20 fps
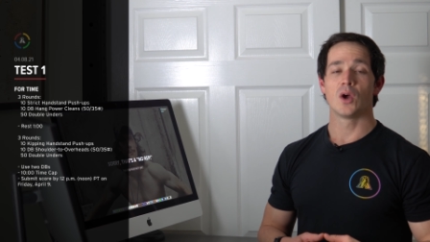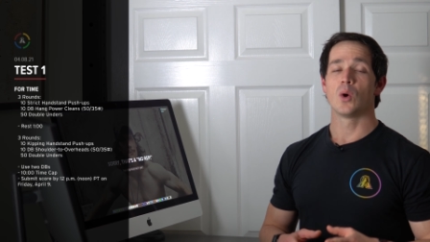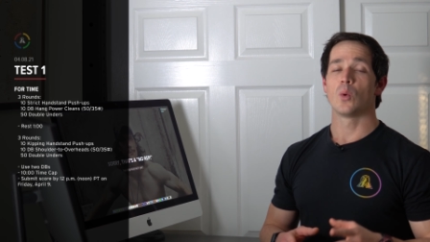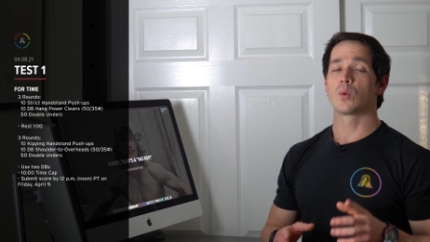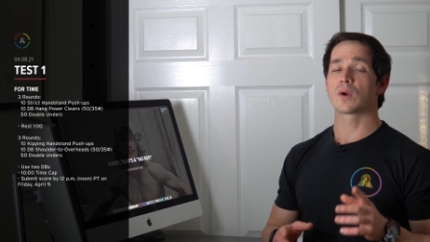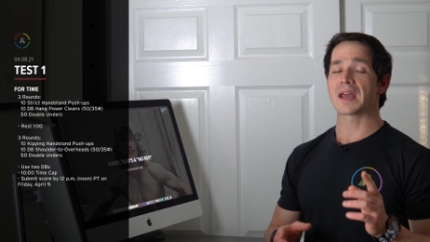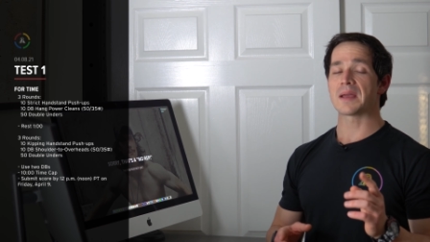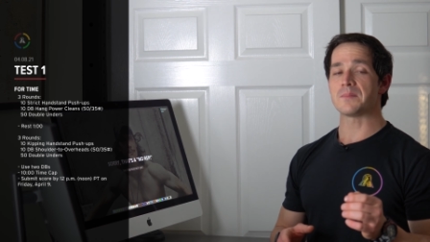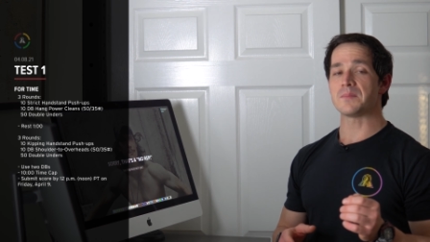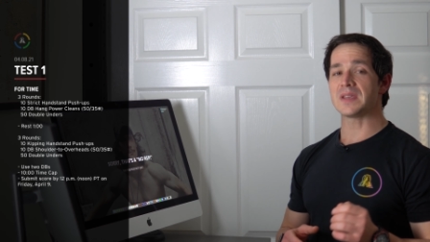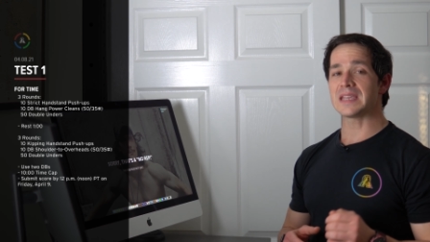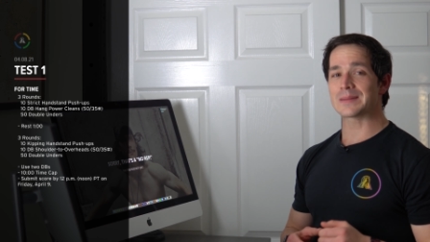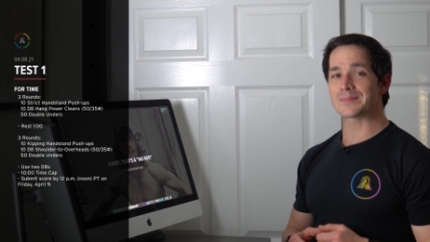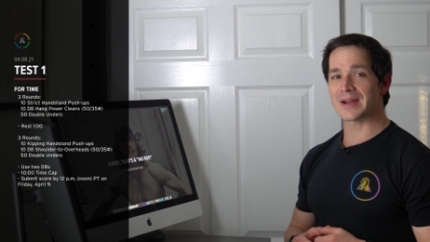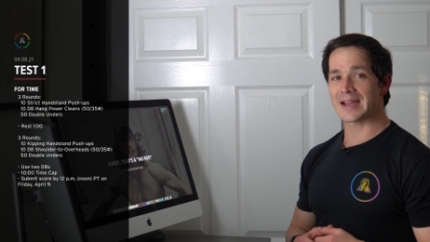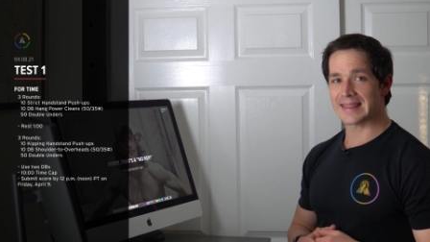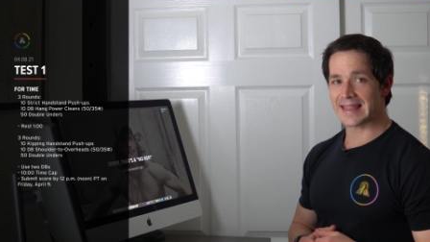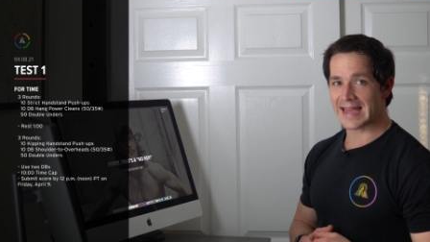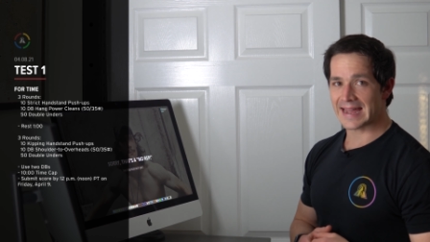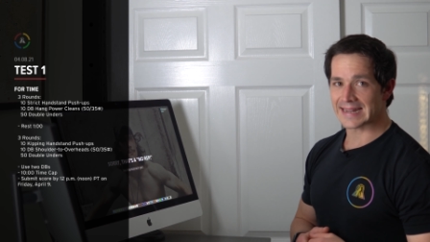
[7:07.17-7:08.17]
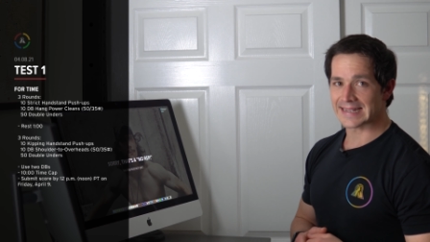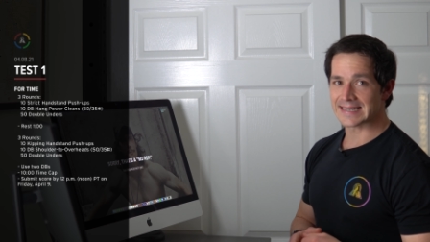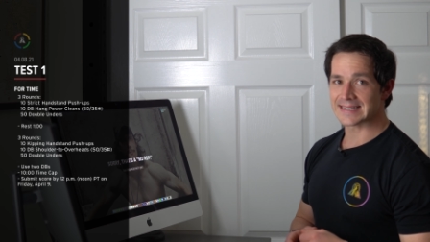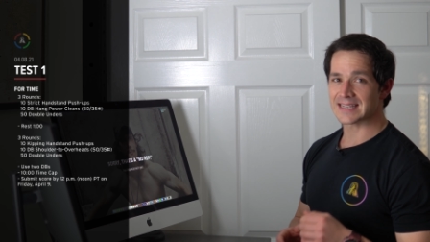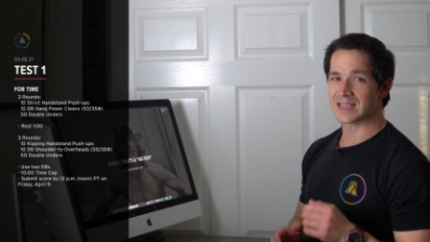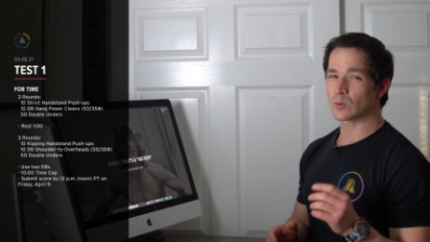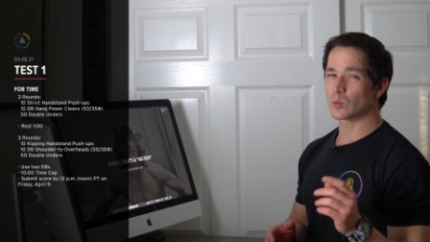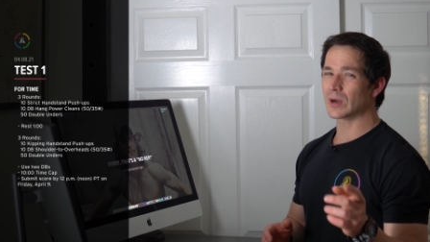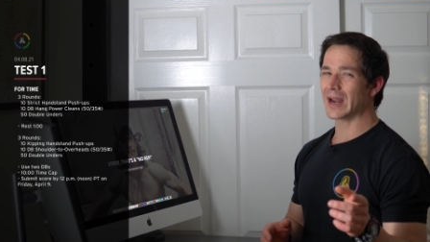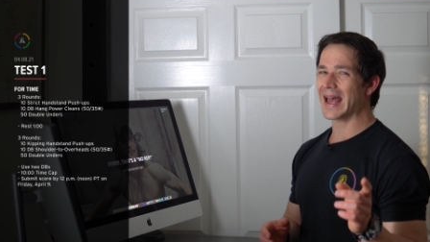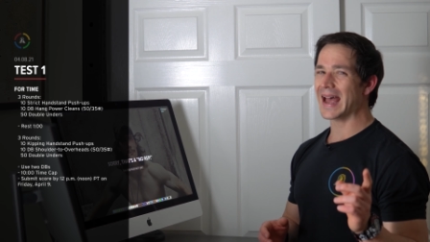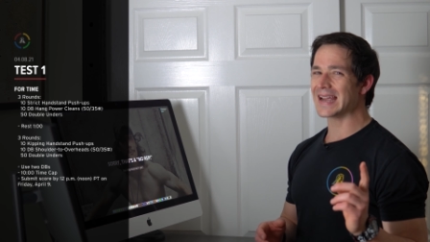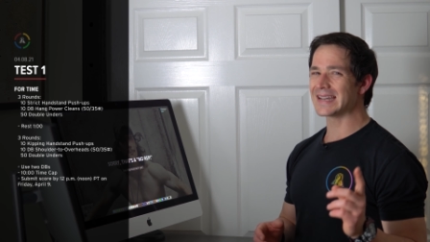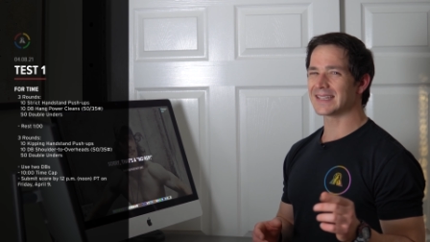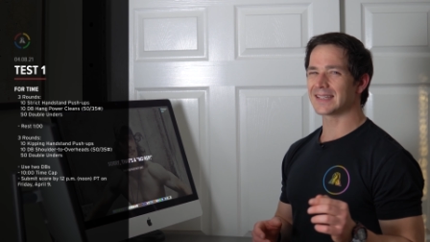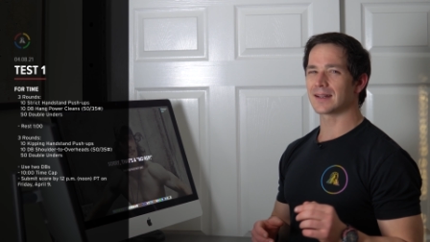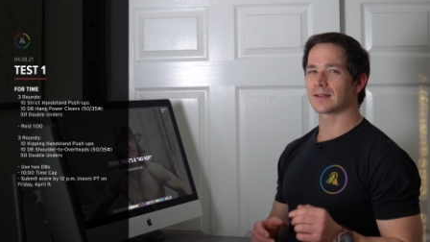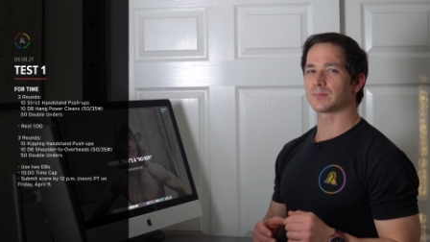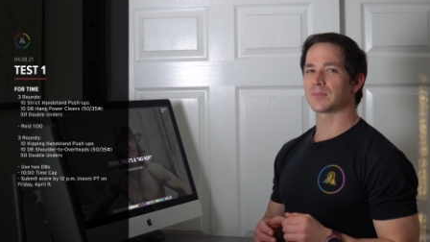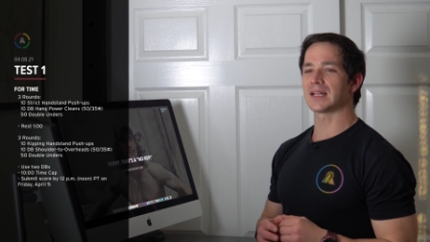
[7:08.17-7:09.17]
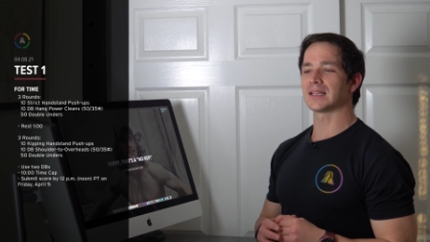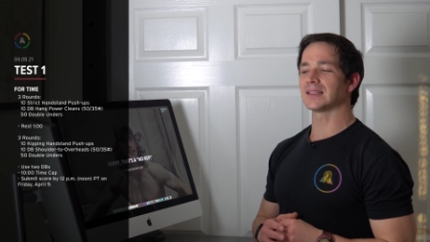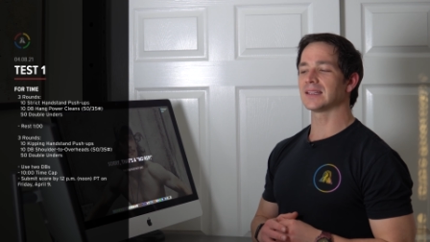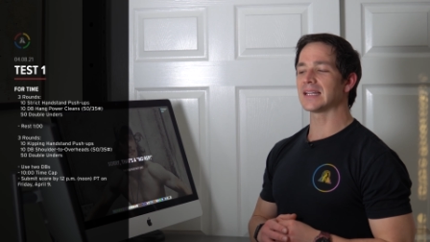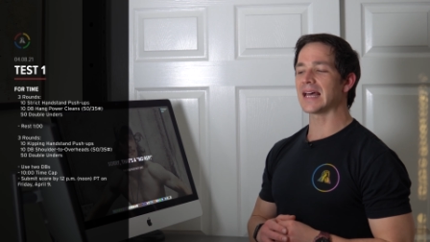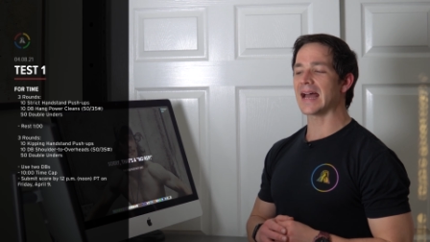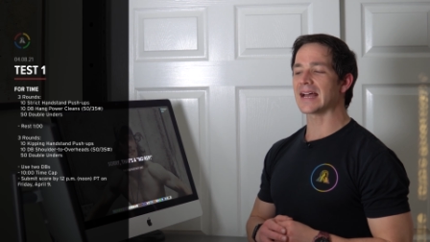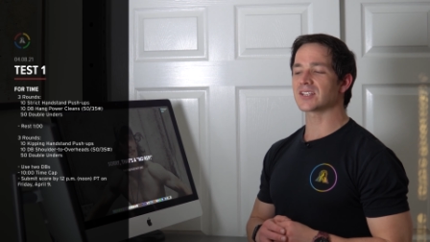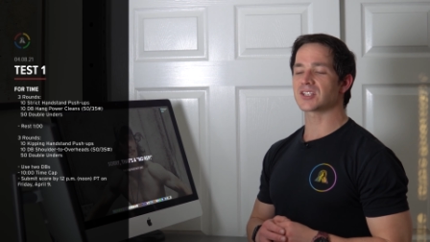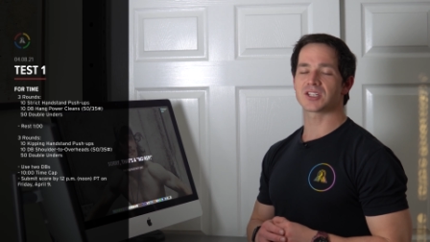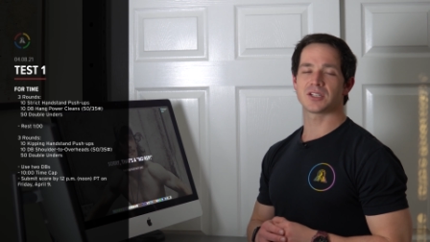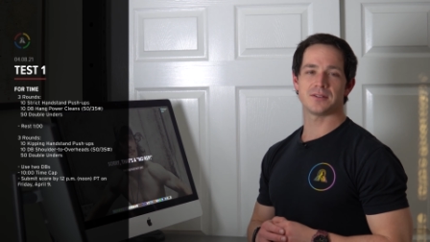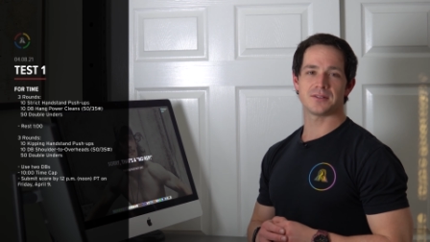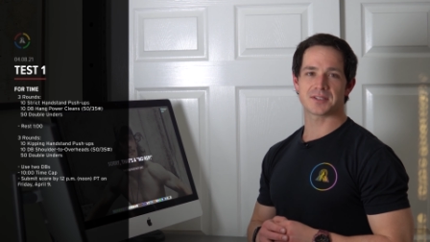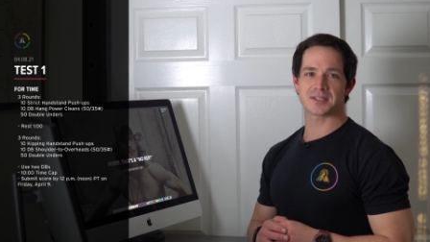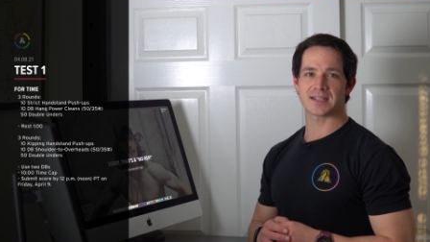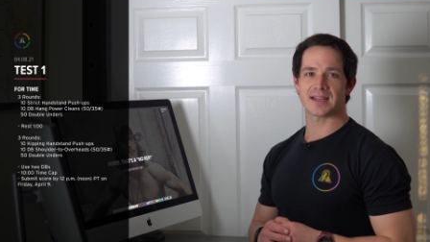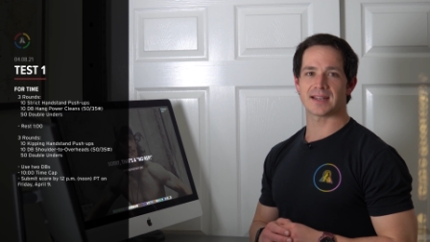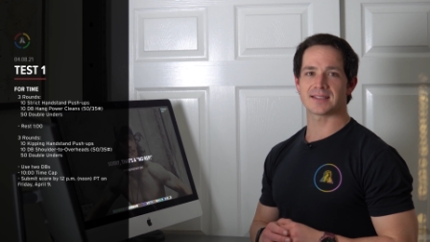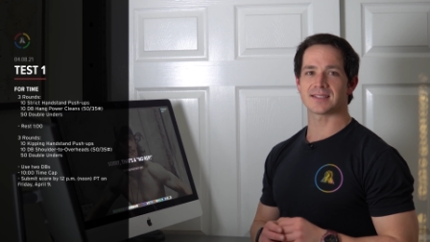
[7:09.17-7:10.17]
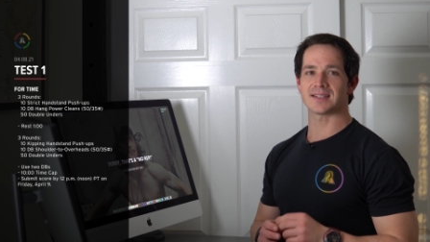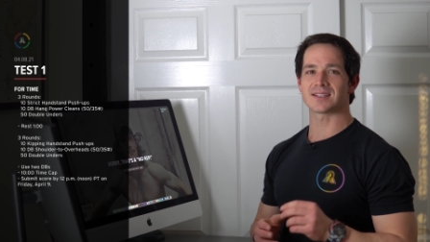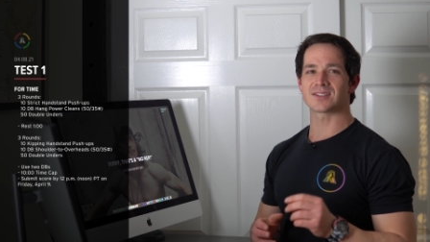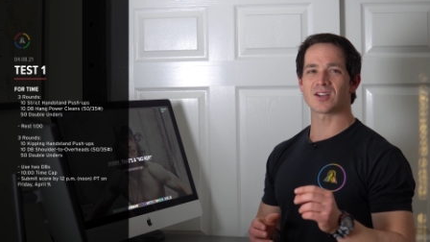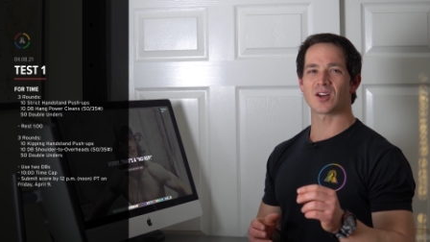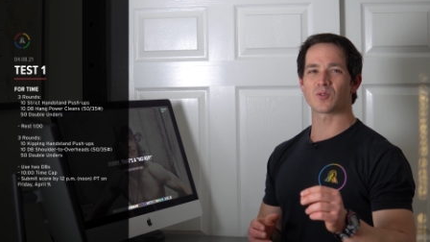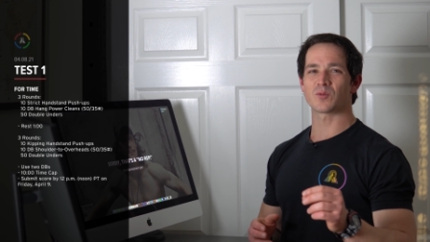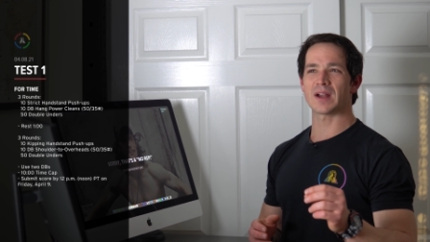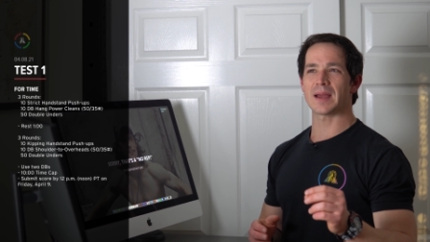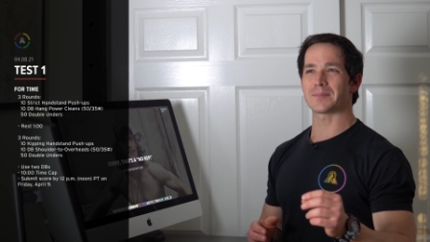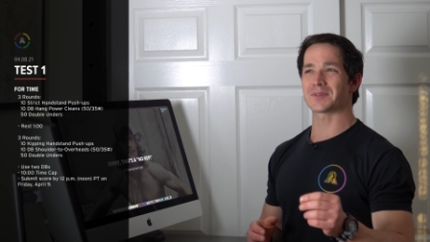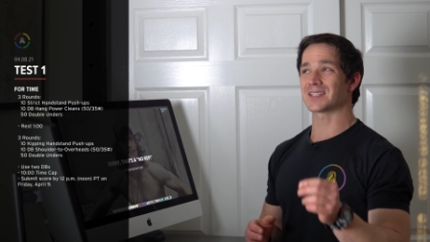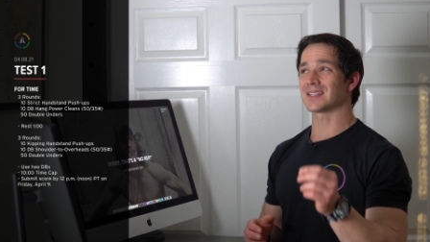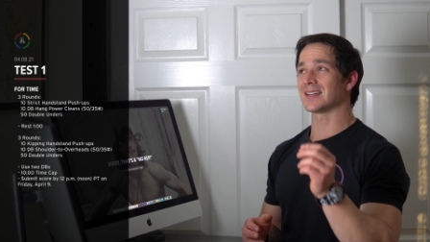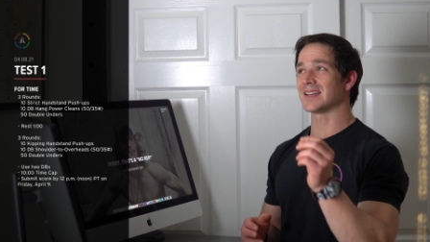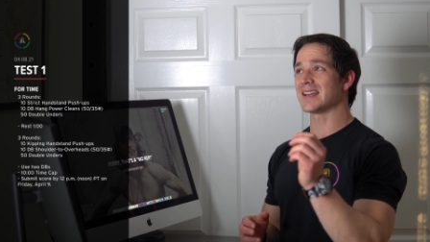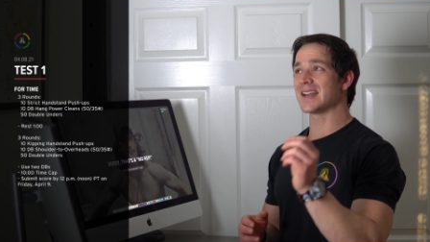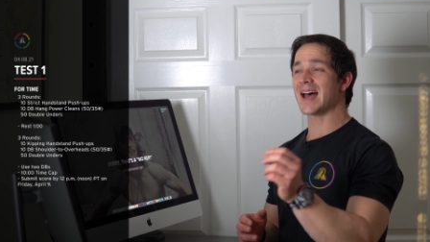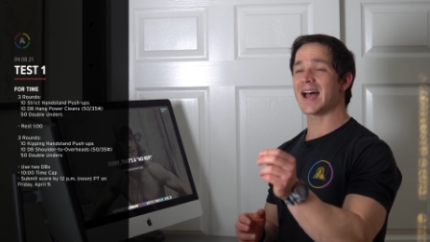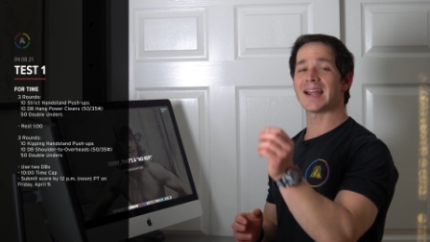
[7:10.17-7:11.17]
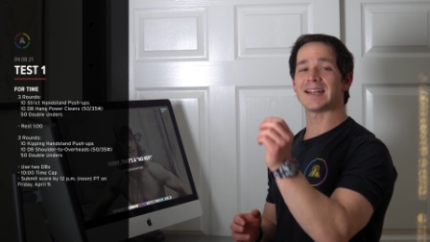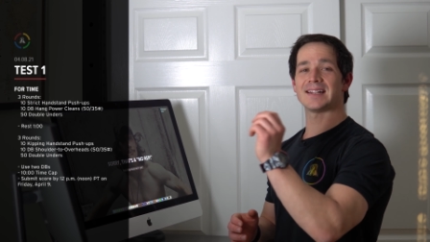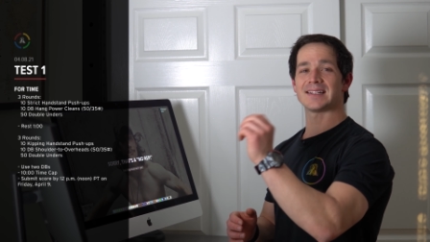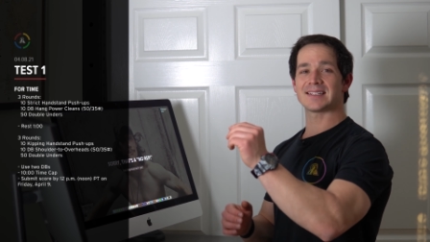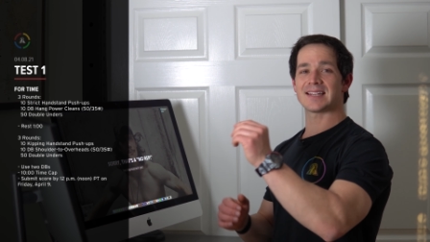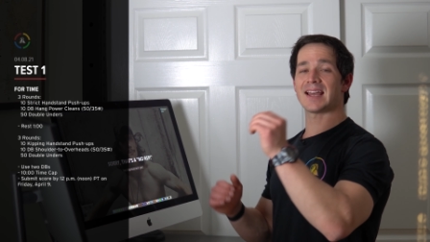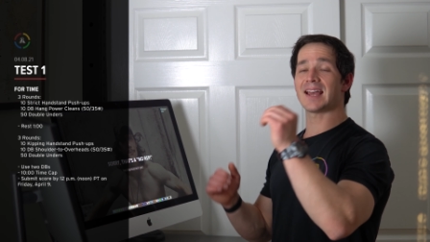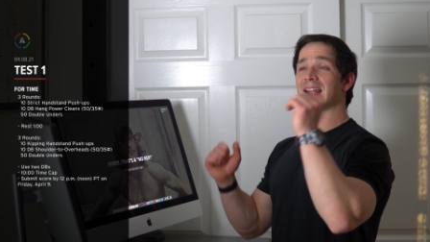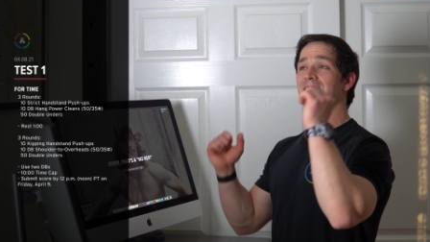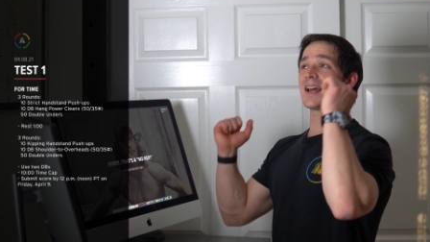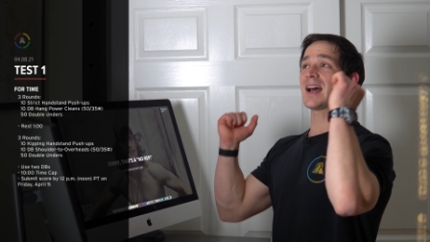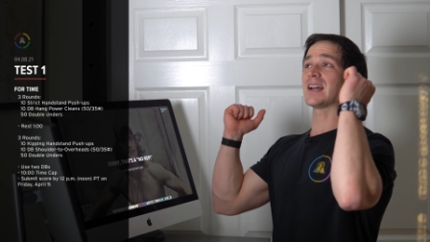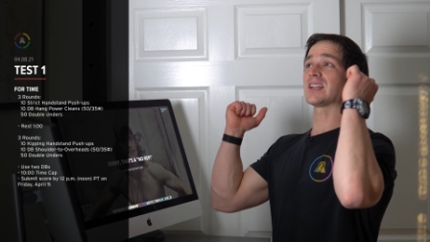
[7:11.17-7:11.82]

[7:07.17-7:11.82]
What I mean by that is, and what I did on my last 2 sets is on reps 9 and 10,